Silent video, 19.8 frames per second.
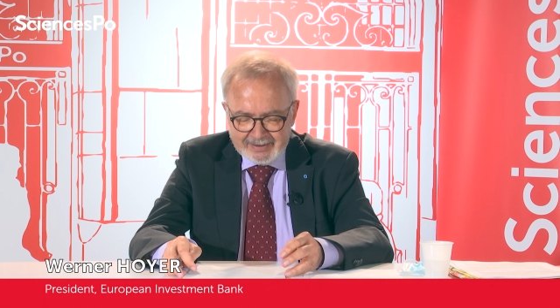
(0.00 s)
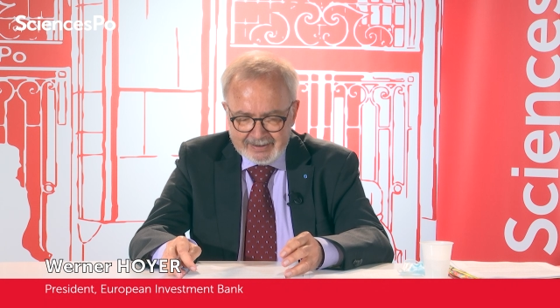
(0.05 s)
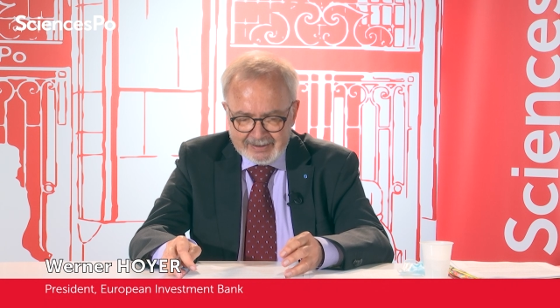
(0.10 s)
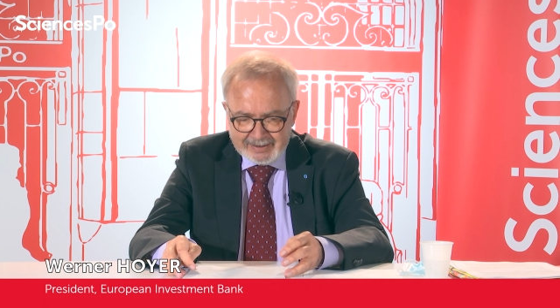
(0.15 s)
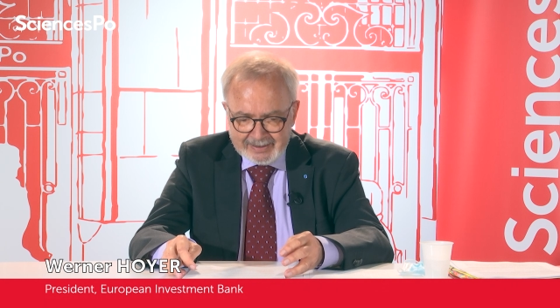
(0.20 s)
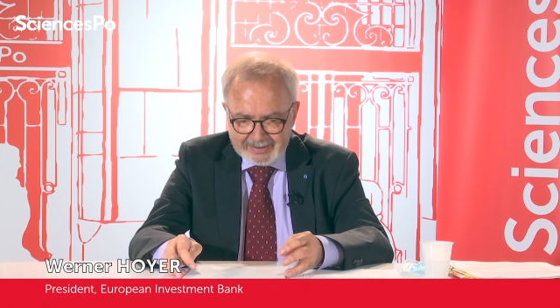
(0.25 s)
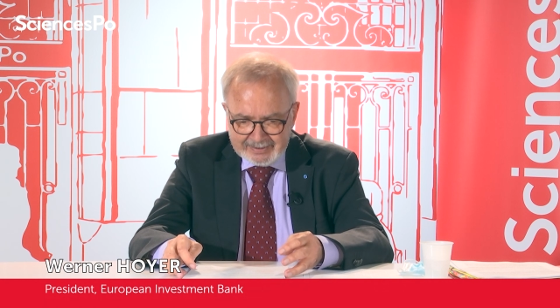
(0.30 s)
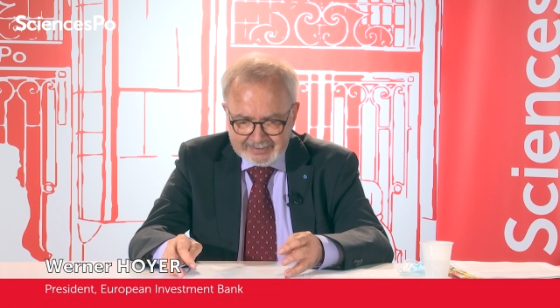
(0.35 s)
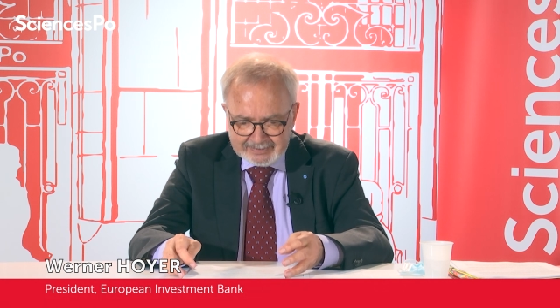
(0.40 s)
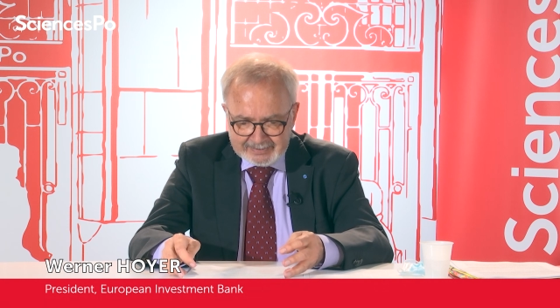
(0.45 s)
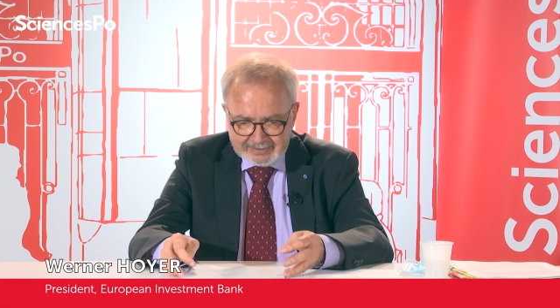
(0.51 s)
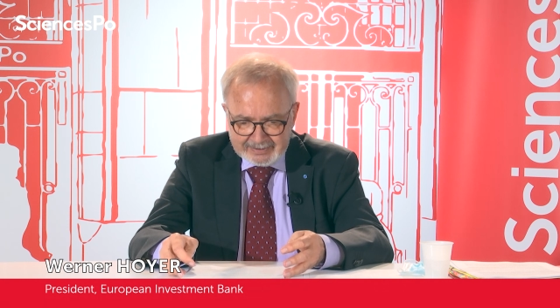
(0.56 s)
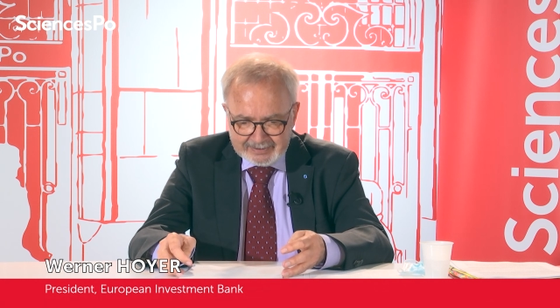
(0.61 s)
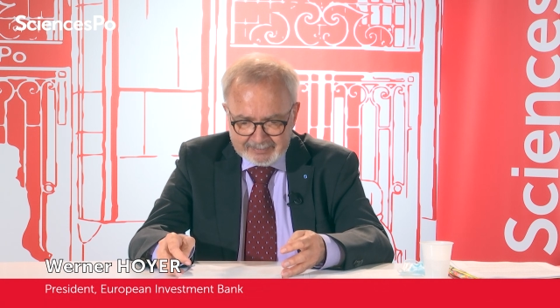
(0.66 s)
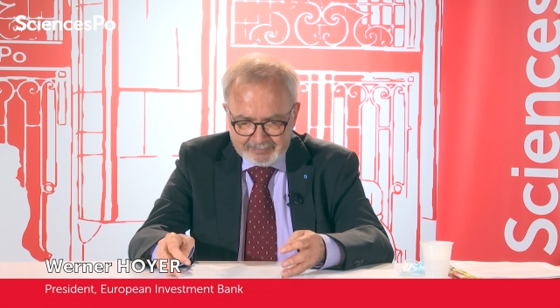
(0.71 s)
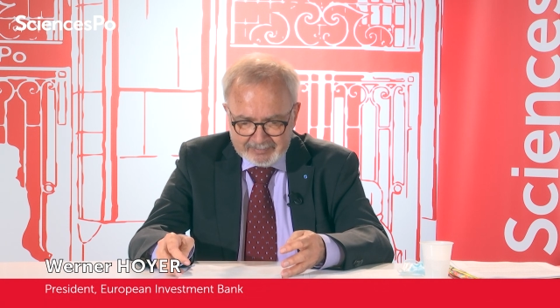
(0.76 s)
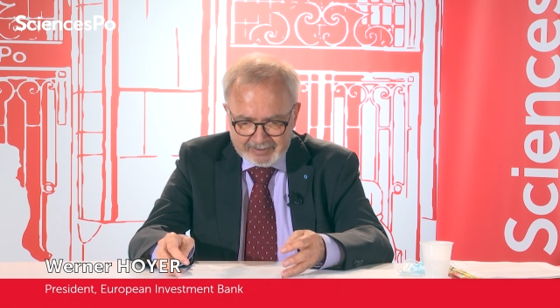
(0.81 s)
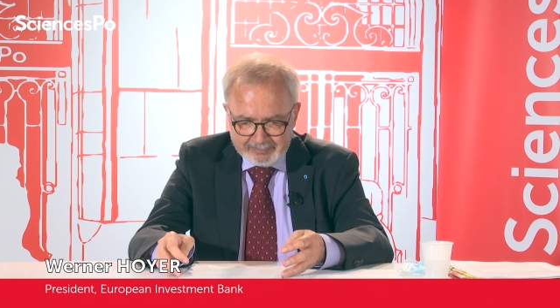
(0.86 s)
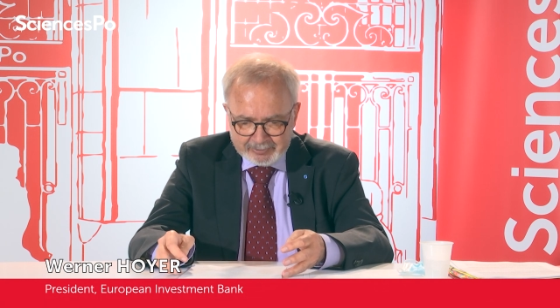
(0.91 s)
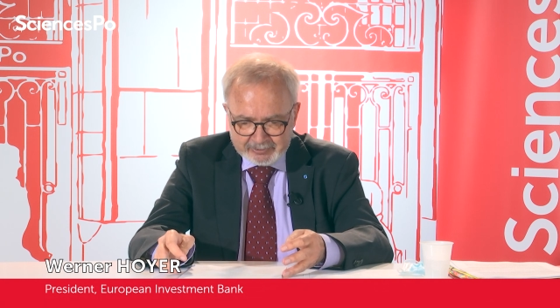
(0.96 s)
I started
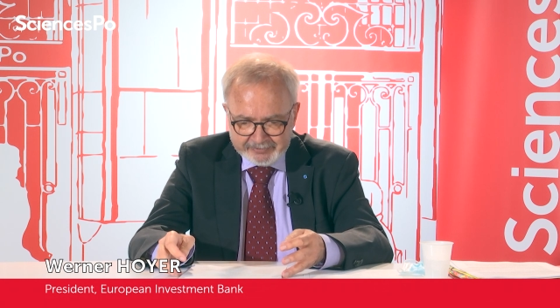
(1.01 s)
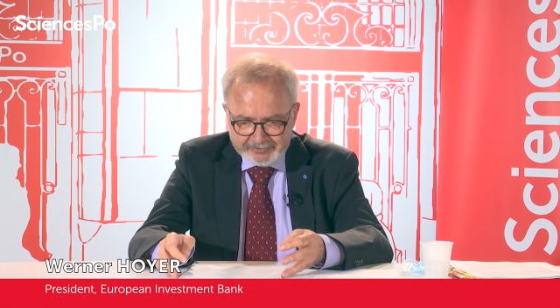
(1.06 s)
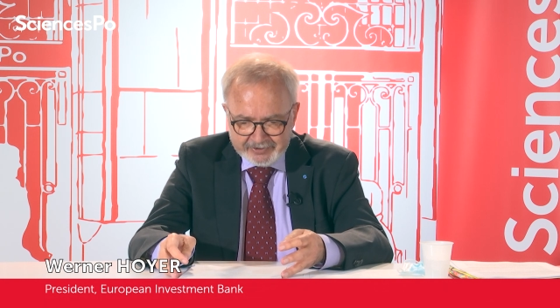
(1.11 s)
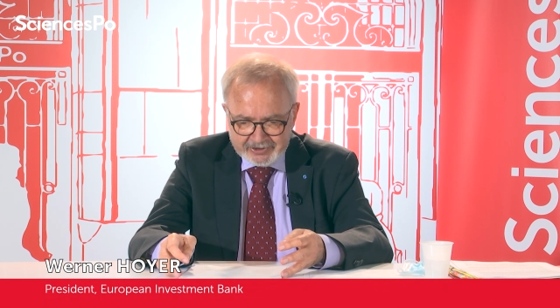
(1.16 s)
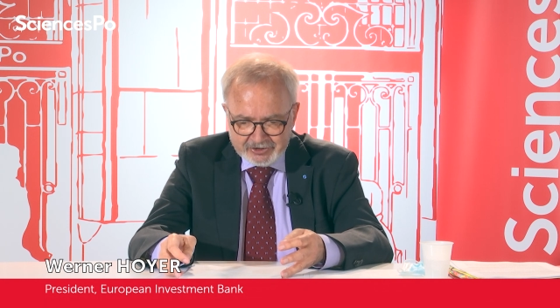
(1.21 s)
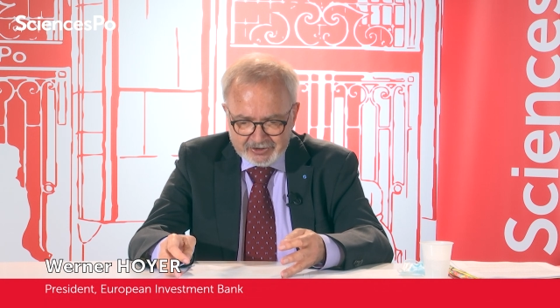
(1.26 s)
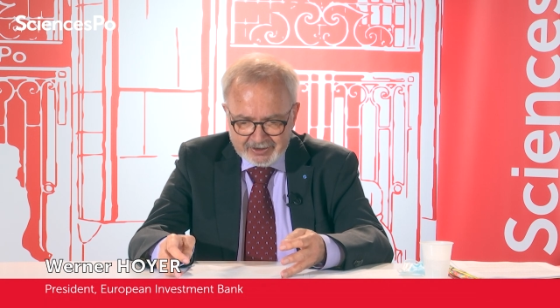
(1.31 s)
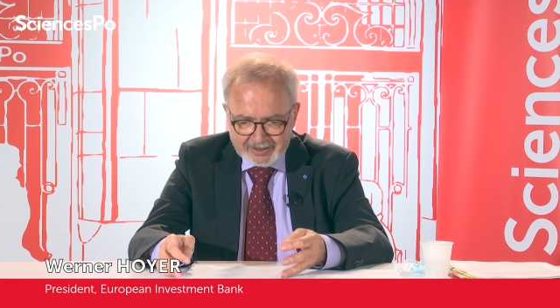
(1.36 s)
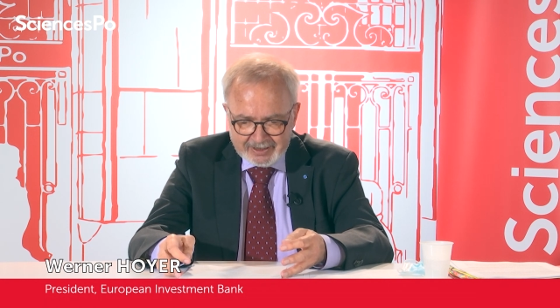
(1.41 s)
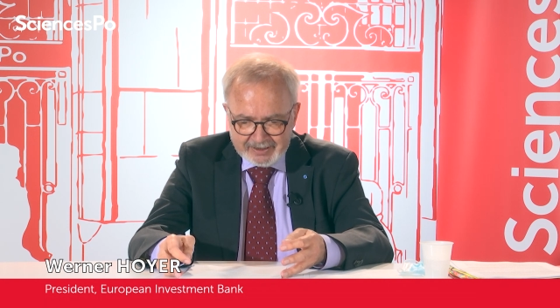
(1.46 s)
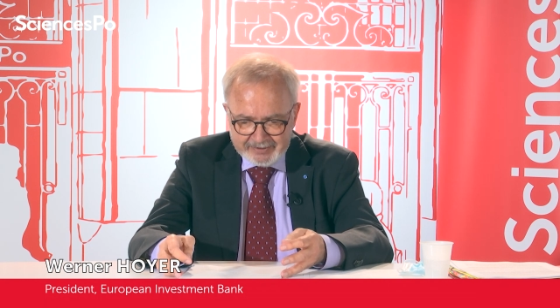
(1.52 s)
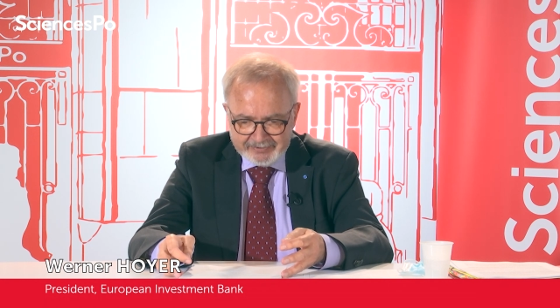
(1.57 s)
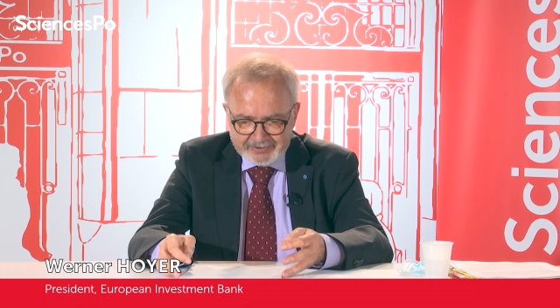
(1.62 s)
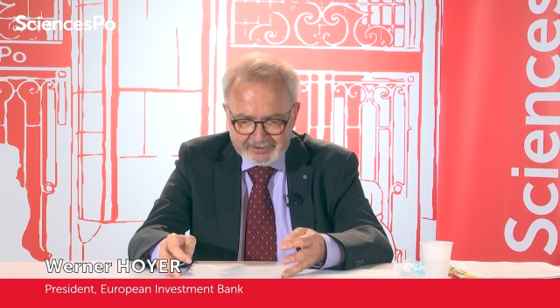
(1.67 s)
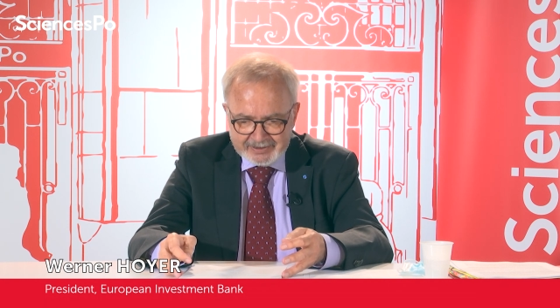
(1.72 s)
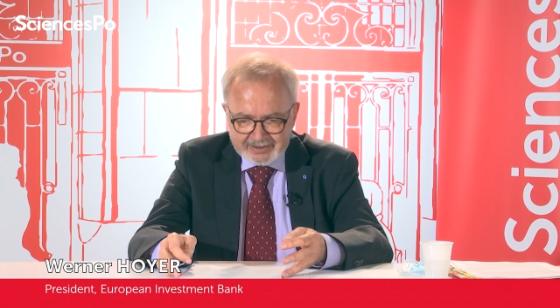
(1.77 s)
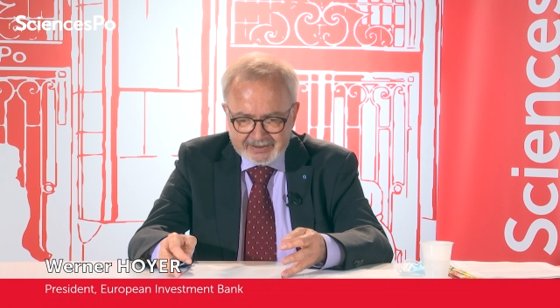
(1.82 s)
my professional life in